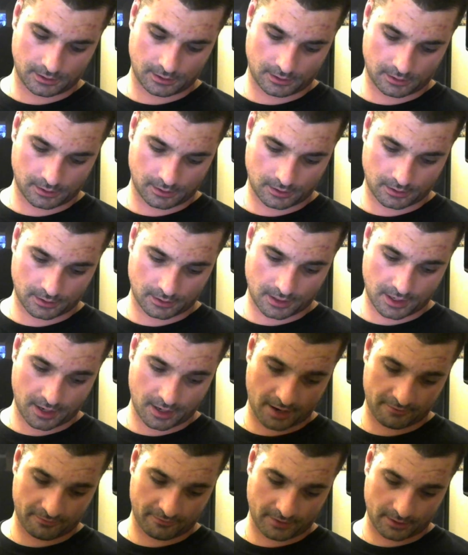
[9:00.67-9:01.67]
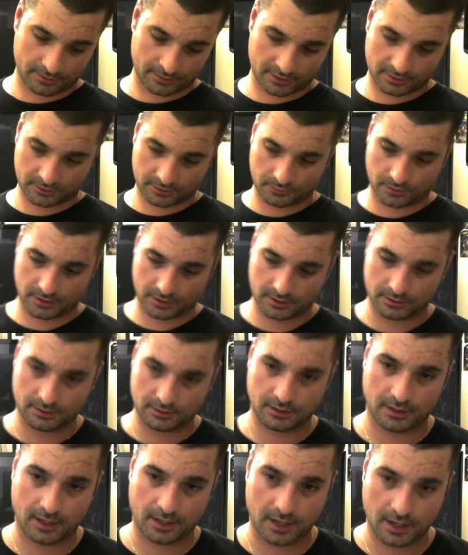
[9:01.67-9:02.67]
And I found this one,
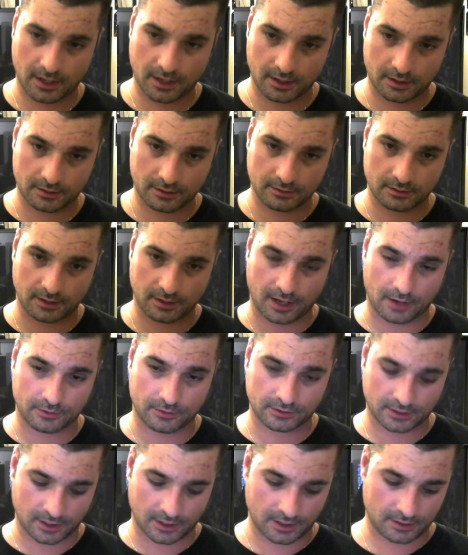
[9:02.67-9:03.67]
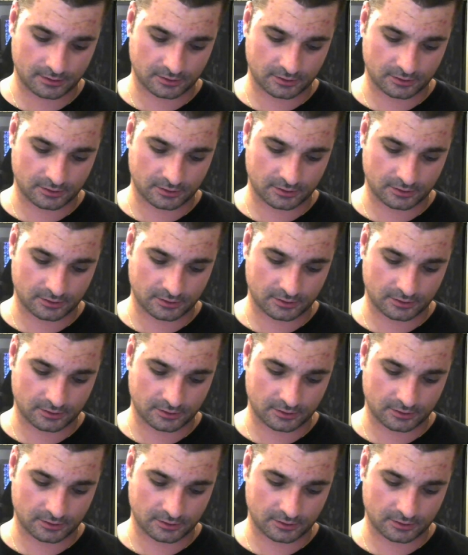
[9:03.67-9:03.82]
and I was kind of